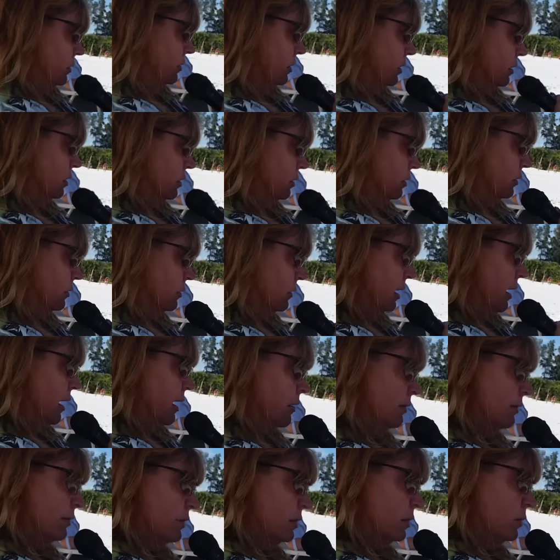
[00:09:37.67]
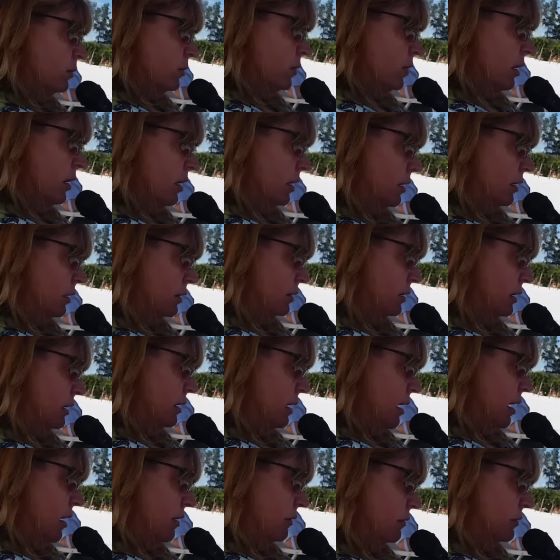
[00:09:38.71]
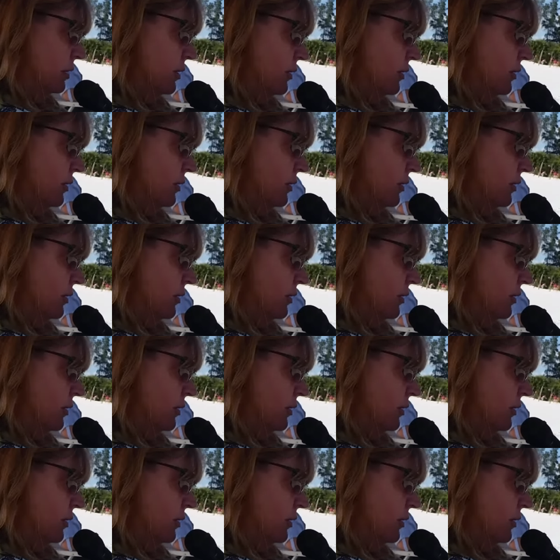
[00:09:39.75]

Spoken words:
to include everyone and